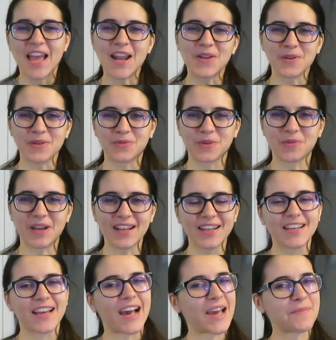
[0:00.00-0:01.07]
Hello everyone,
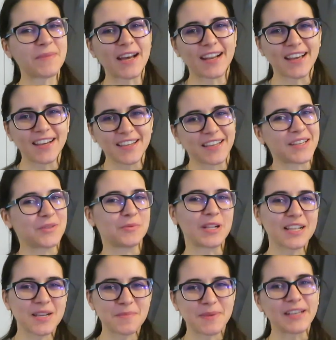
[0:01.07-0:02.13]
I'm Anna and
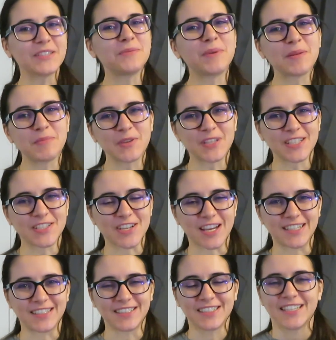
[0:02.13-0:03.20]
welcome back to my beauty channel.